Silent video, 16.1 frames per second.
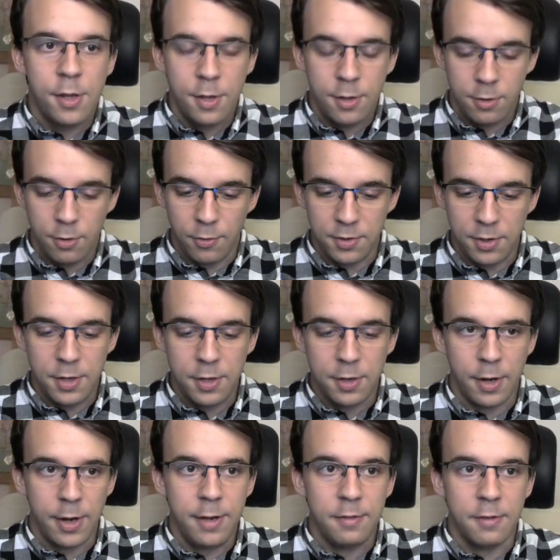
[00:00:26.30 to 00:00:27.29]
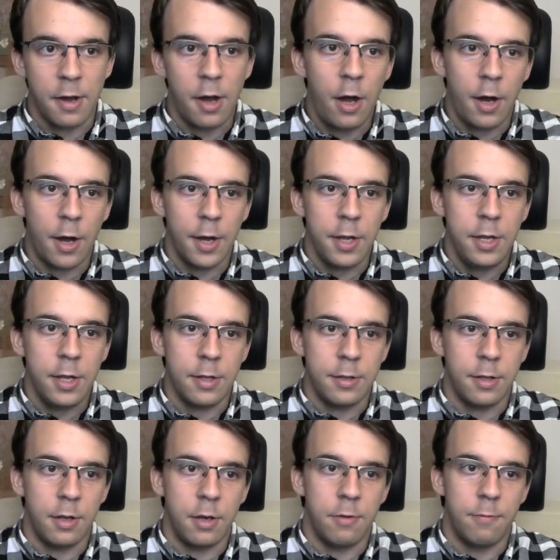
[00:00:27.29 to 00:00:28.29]
So you say here int i and
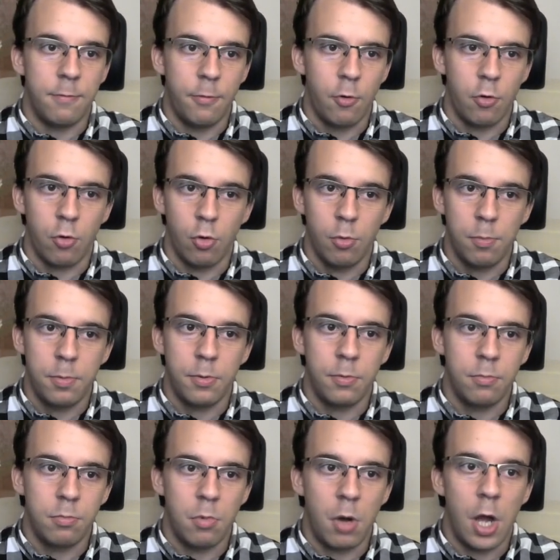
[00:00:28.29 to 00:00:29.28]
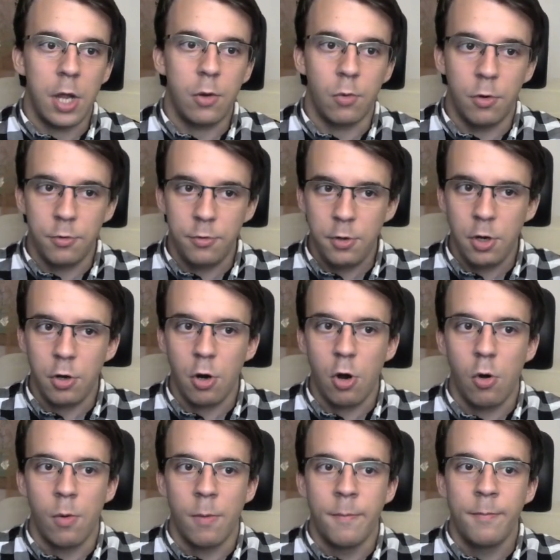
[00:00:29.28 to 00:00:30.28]
then a for loop, i equals
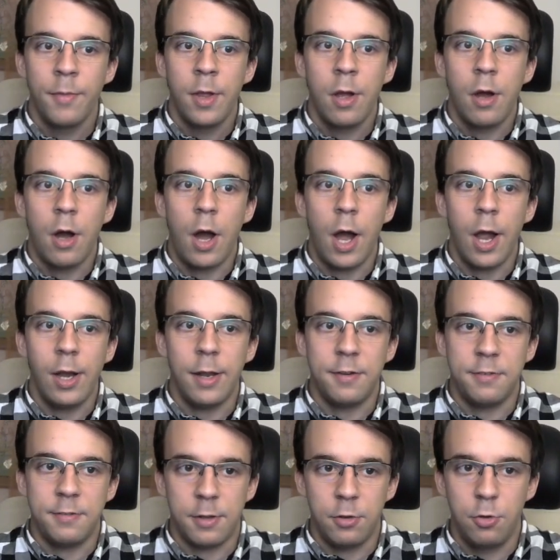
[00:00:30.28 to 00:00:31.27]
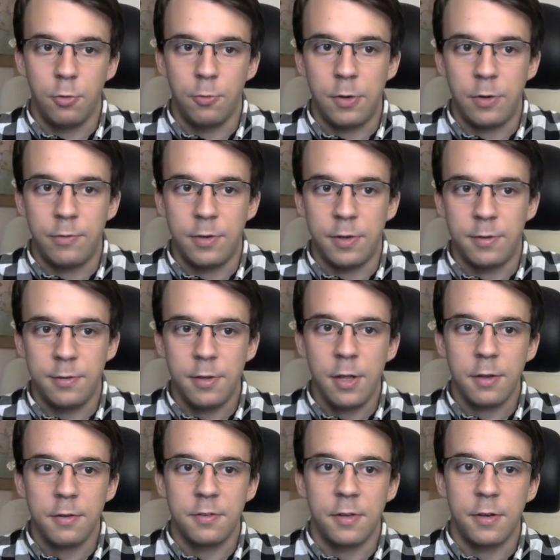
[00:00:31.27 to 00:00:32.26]
0, i less than
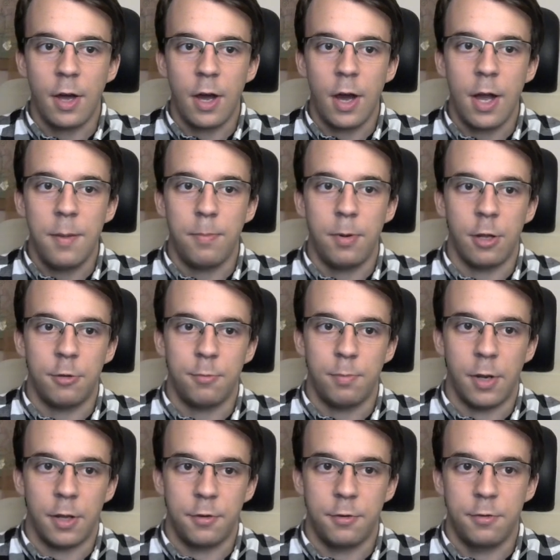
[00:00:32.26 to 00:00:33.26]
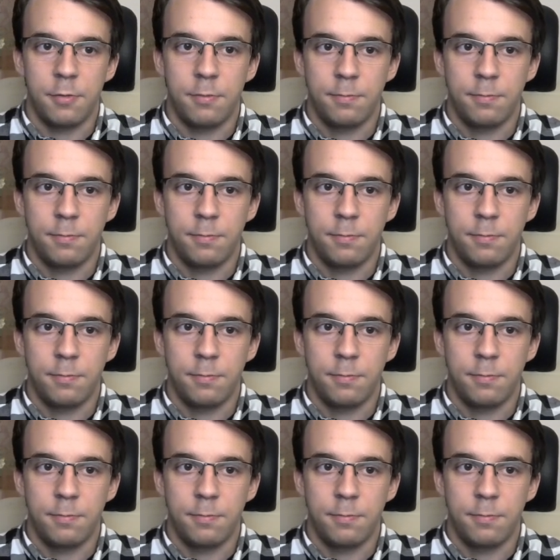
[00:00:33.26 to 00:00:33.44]
256 and i plus plus